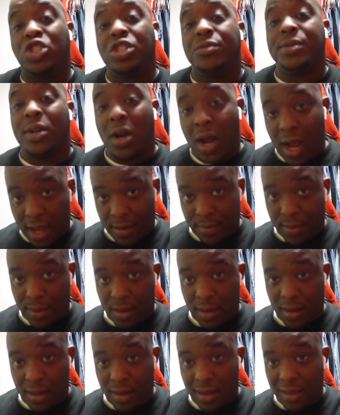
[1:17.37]
subscribe.
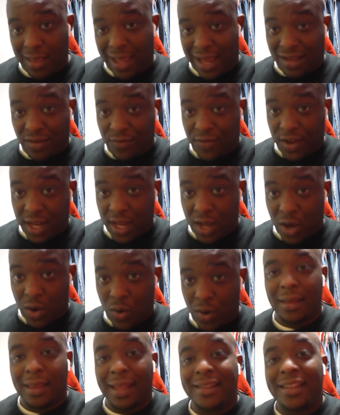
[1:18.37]
Like the video,
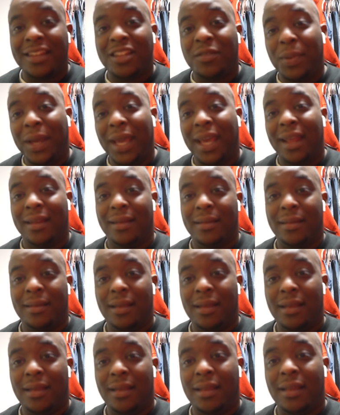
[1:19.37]
let's expand.
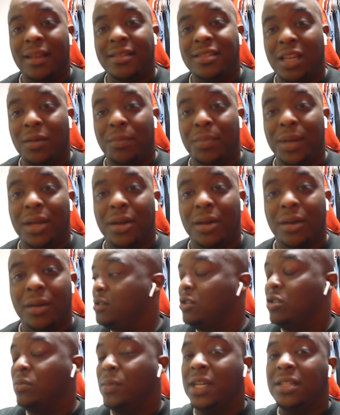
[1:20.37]
Let's get bigger.
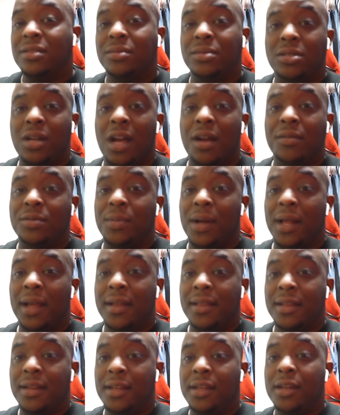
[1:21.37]
2 million subscribers by the
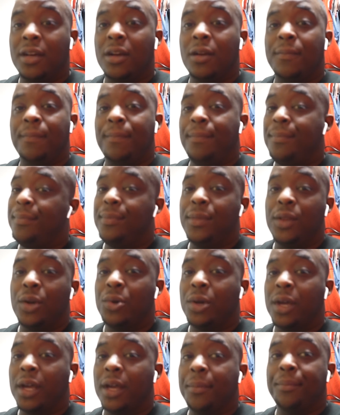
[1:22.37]
end of the year. No
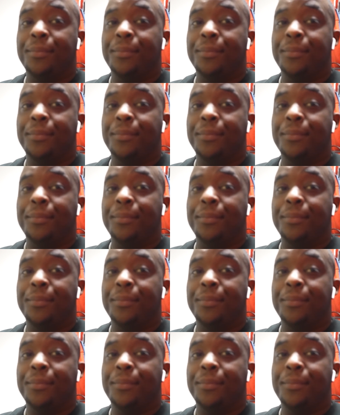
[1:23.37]
cap.